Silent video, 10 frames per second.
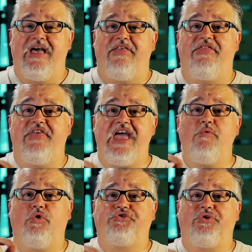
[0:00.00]
They
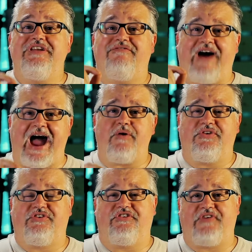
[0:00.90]
will treat
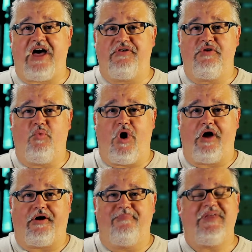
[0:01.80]
viruses found in
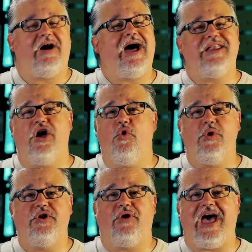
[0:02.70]
water. Now I know we
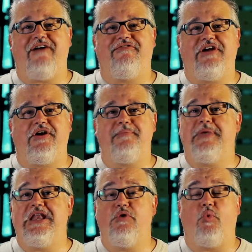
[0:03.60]
don't have very
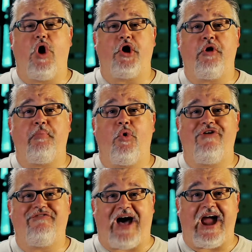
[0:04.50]
many
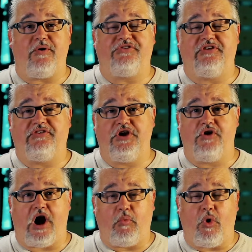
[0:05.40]
waterborne viruses here
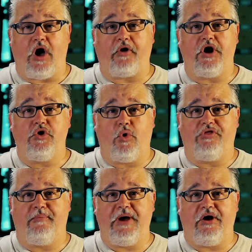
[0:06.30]
in our water in
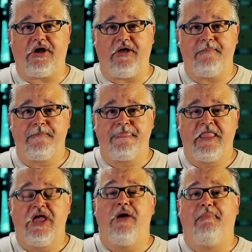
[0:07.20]
North America,
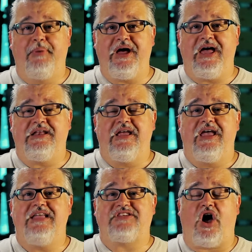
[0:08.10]
but
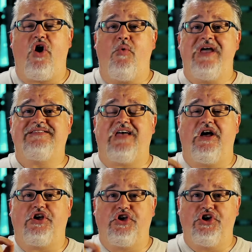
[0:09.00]
it's always
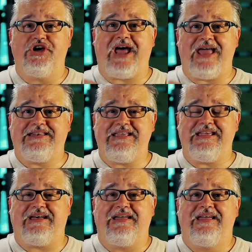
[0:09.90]
a good
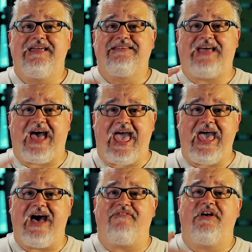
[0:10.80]
idea to
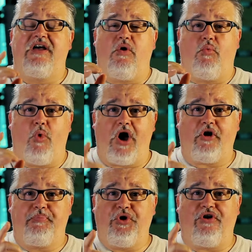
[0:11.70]
have
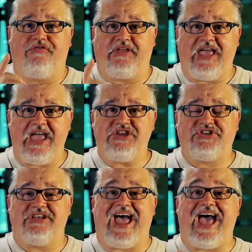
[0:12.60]
water
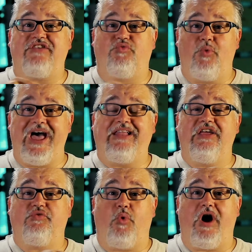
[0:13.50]
purification as well
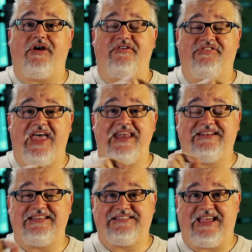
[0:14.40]
as water
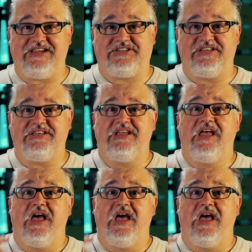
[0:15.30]
sanitization